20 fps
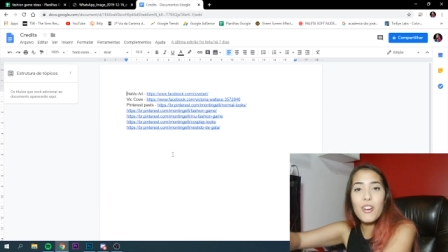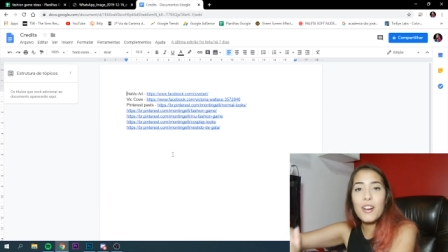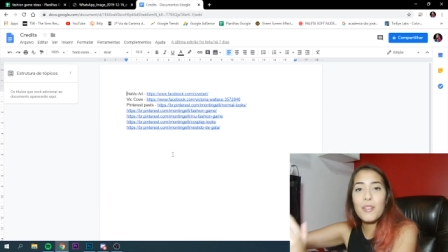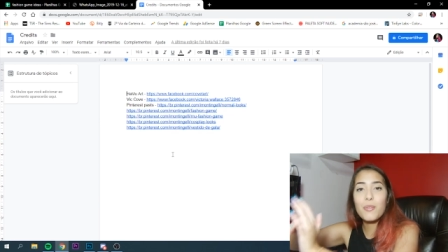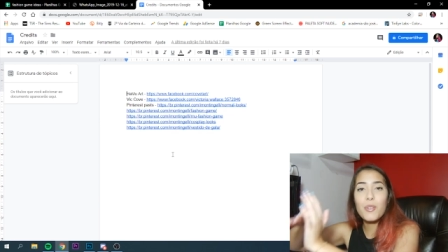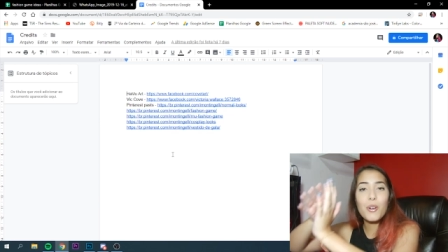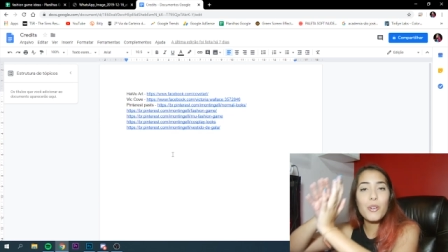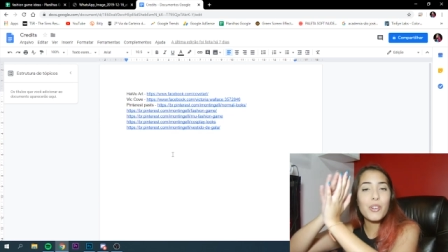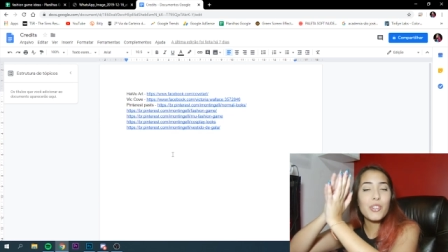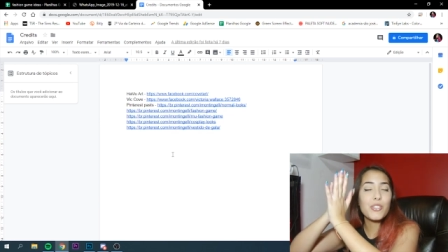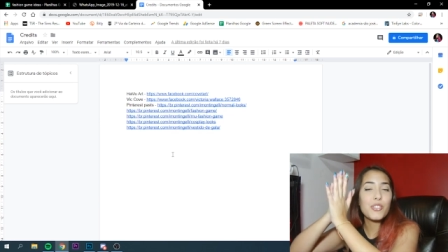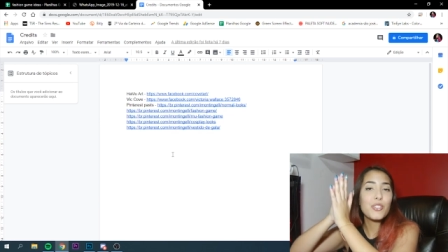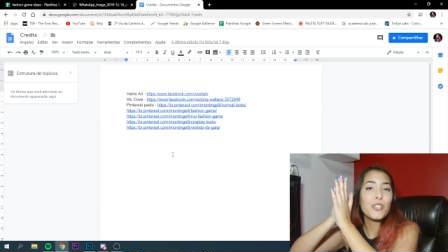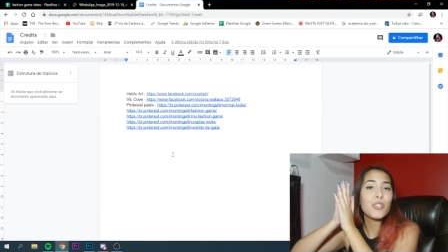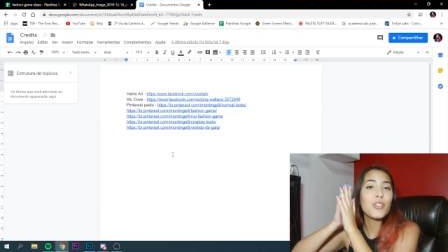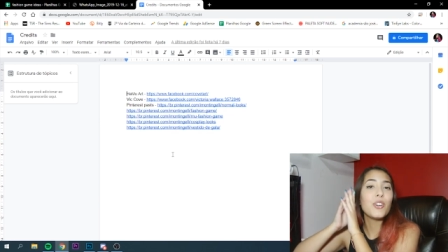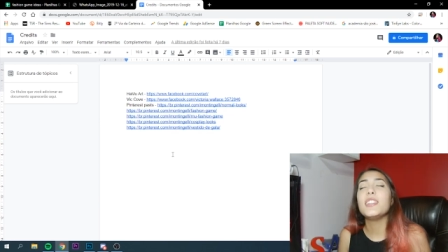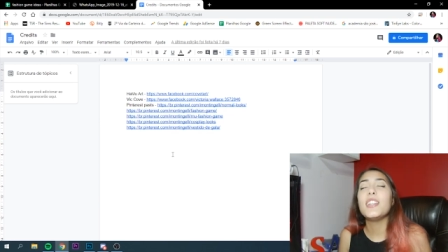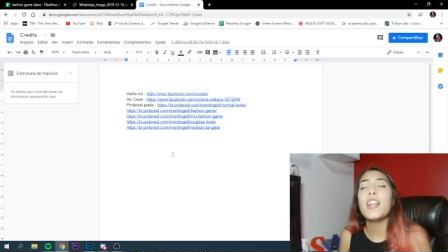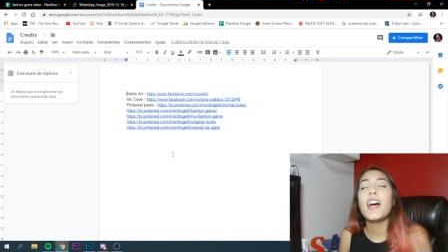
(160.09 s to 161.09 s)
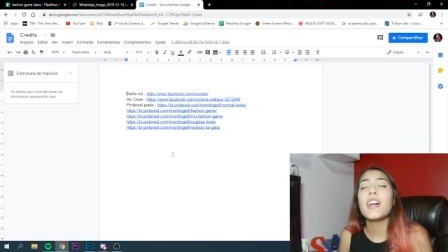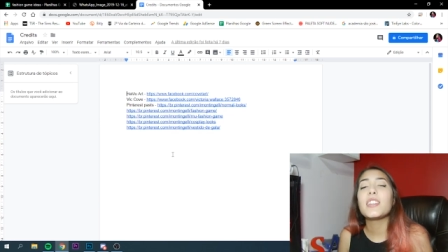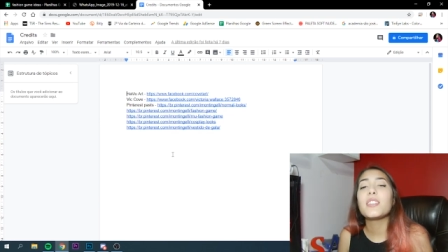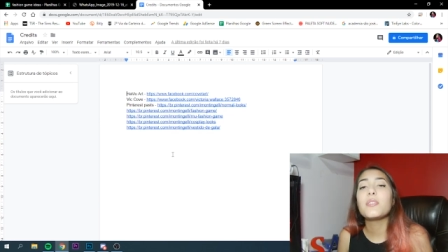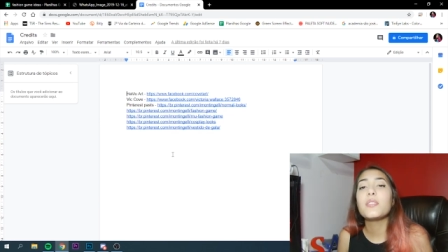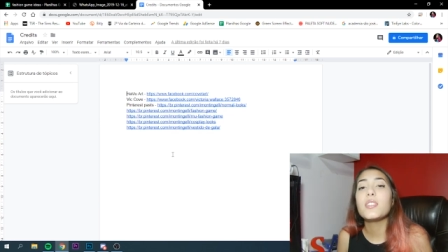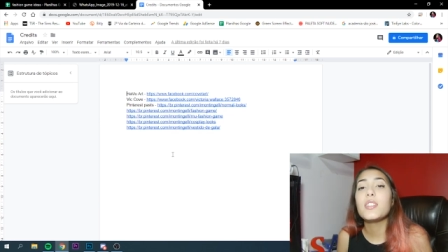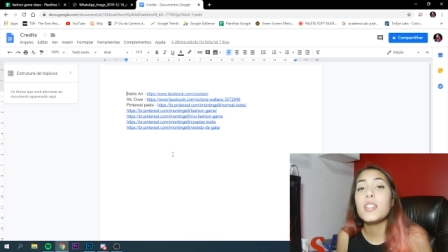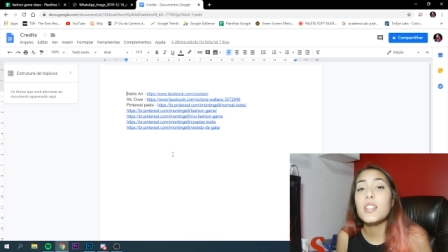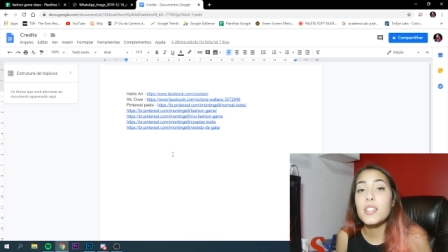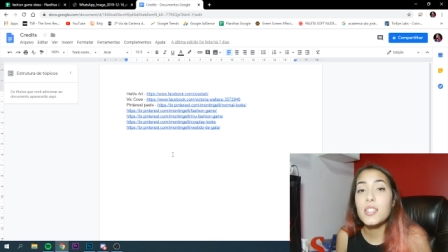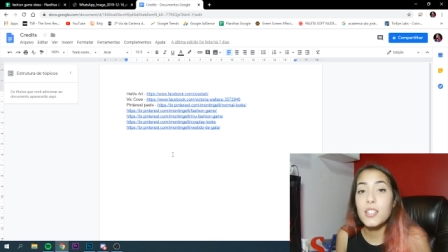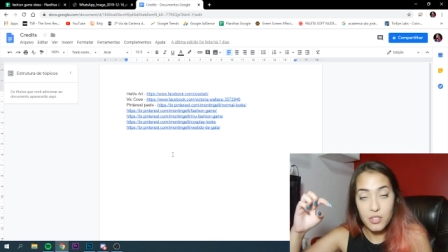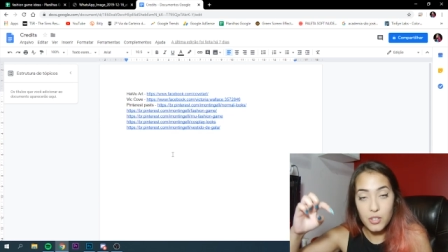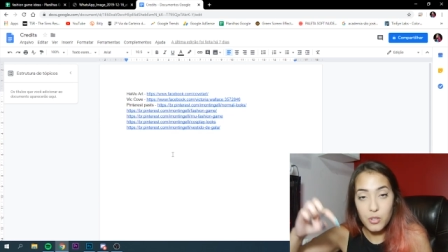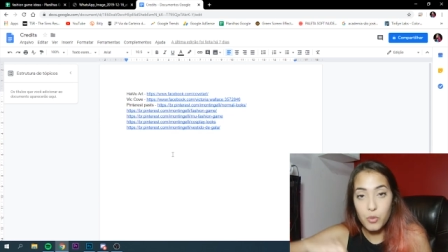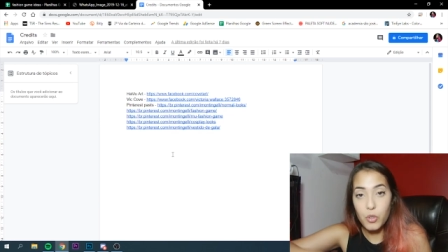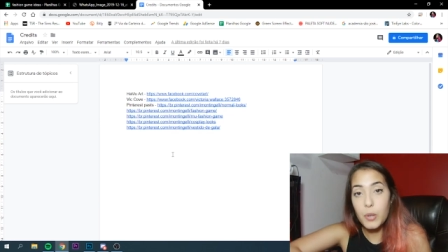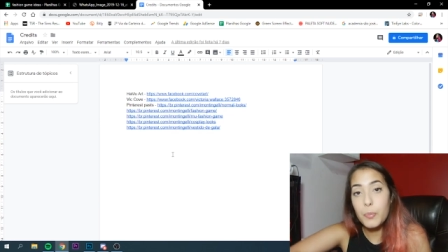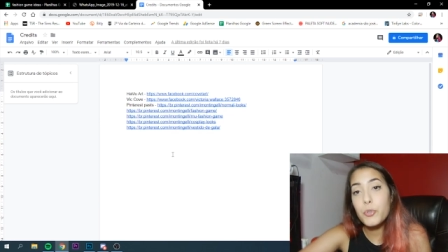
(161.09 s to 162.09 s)
I'm going to let this
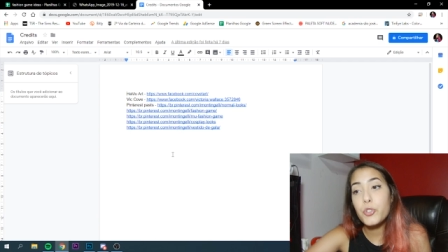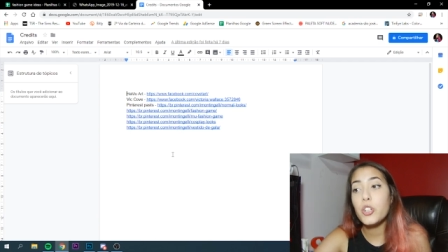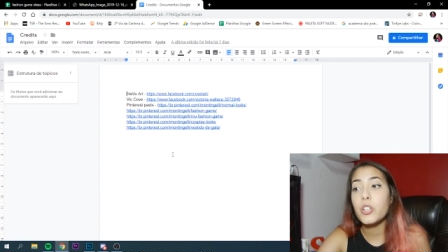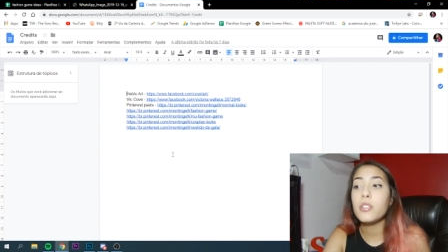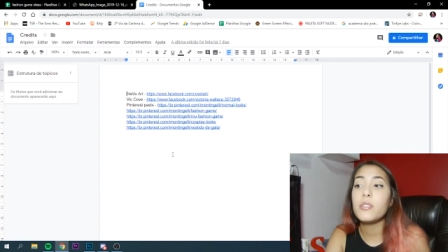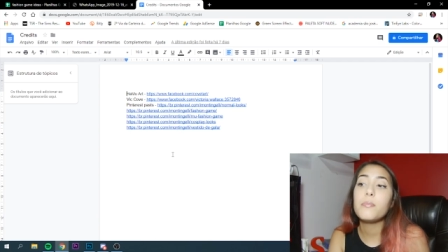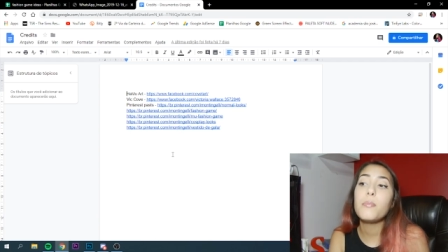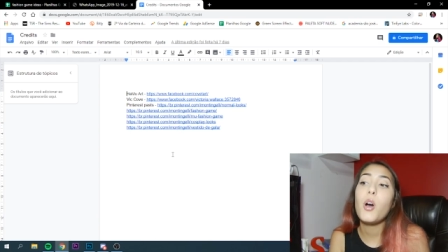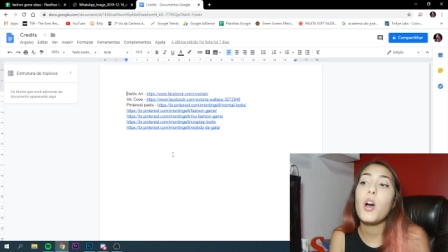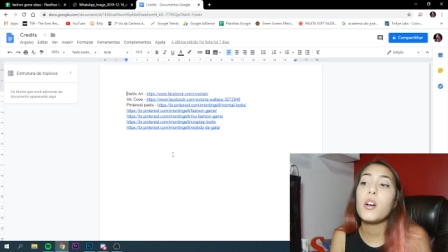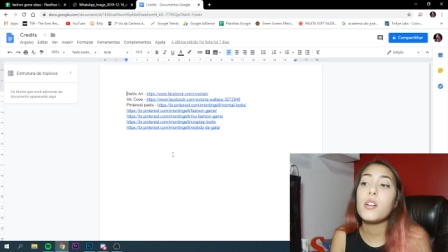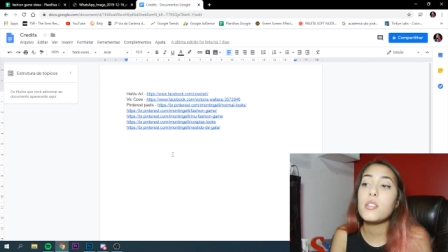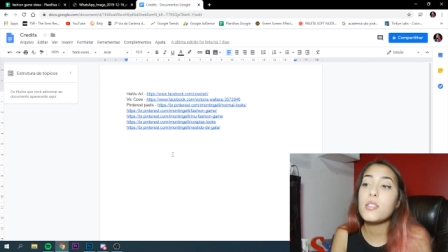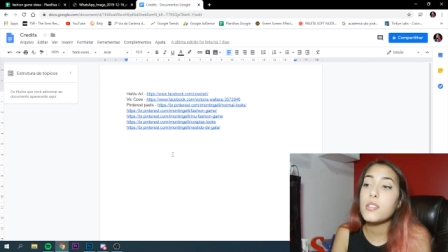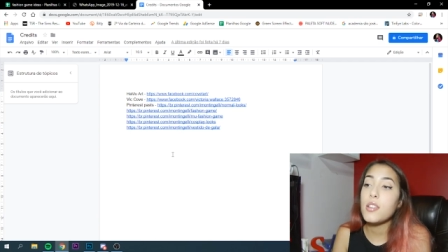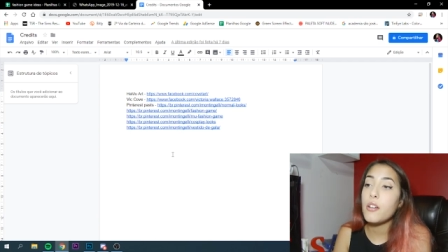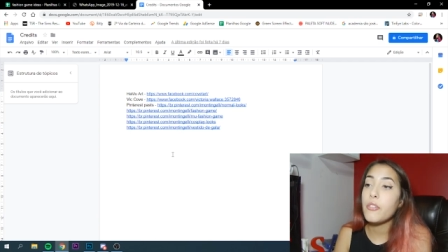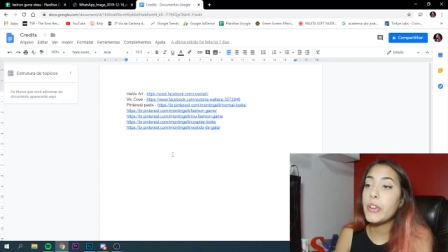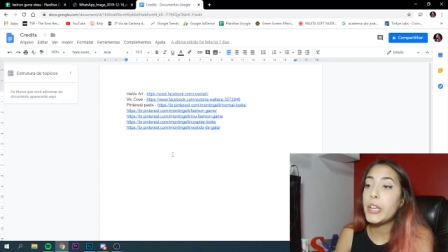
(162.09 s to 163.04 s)
description box down